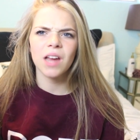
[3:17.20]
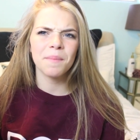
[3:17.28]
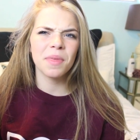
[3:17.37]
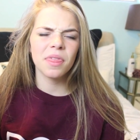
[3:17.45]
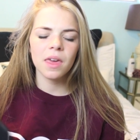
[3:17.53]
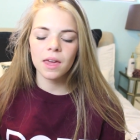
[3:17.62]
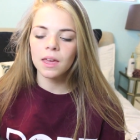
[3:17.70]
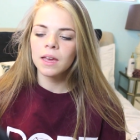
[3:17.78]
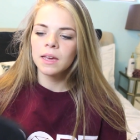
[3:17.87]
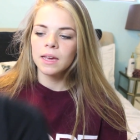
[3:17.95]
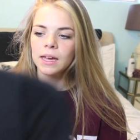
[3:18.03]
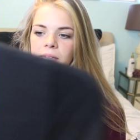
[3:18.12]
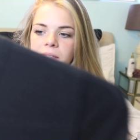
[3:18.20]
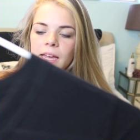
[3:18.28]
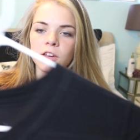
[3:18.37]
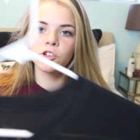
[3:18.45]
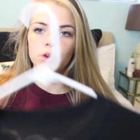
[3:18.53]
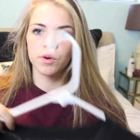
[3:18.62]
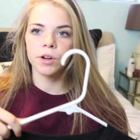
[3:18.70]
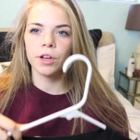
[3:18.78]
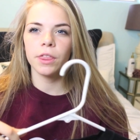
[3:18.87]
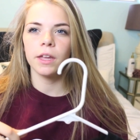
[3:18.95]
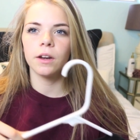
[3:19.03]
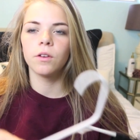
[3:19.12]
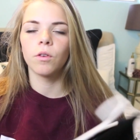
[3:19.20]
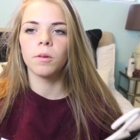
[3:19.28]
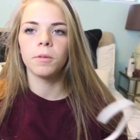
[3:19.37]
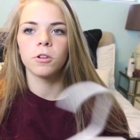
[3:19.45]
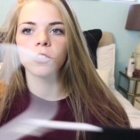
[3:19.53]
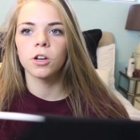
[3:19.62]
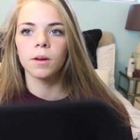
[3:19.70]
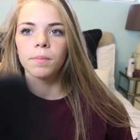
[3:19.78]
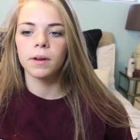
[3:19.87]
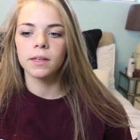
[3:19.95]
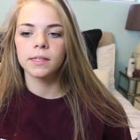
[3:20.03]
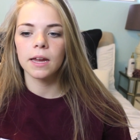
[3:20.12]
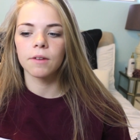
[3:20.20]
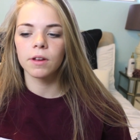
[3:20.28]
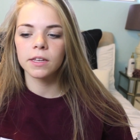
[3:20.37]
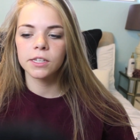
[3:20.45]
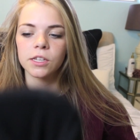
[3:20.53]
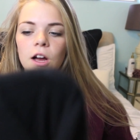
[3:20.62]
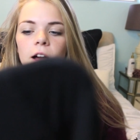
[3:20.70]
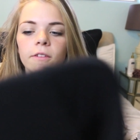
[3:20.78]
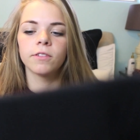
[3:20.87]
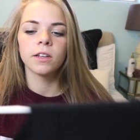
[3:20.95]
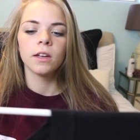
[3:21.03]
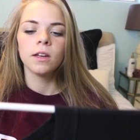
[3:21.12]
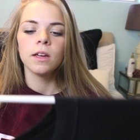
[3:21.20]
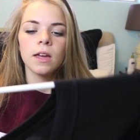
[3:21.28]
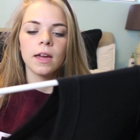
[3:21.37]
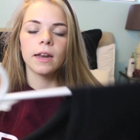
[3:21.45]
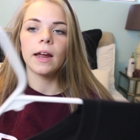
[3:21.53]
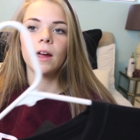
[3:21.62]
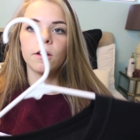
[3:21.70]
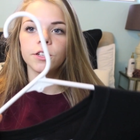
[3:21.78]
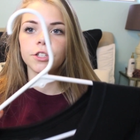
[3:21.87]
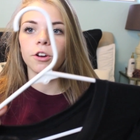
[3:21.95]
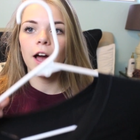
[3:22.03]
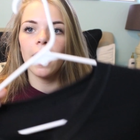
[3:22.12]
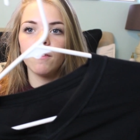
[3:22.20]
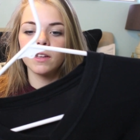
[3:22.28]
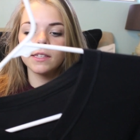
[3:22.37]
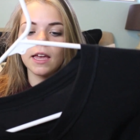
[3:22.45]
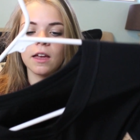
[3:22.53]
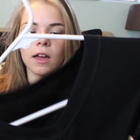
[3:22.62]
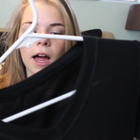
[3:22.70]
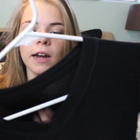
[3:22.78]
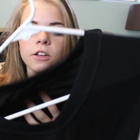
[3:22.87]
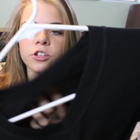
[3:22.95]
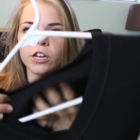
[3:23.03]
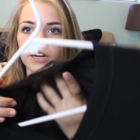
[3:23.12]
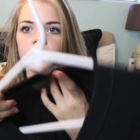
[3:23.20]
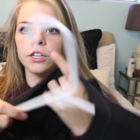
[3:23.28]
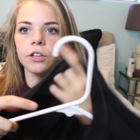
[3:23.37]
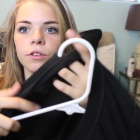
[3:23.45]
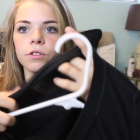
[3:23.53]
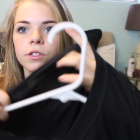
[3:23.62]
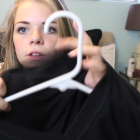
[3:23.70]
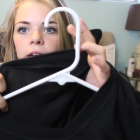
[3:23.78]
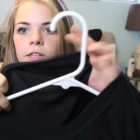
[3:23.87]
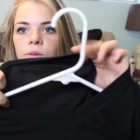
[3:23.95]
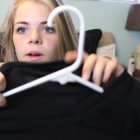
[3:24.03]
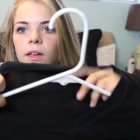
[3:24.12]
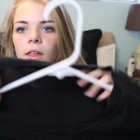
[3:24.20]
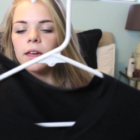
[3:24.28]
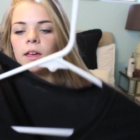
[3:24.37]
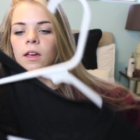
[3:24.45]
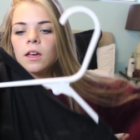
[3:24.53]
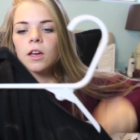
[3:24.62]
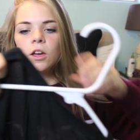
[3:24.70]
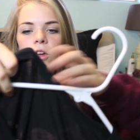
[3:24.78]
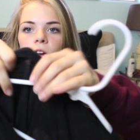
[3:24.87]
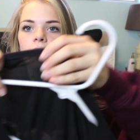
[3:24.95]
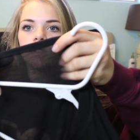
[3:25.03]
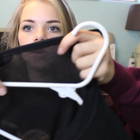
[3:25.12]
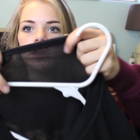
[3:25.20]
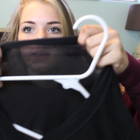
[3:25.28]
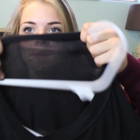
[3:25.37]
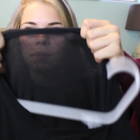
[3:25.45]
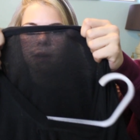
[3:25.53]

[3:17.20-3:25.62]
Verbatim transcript: type of thing. It's like shorter than a normal shirt, but it's like really soft. And I also have, it's like kind of sheer too, so that's why you like, you have to wear like a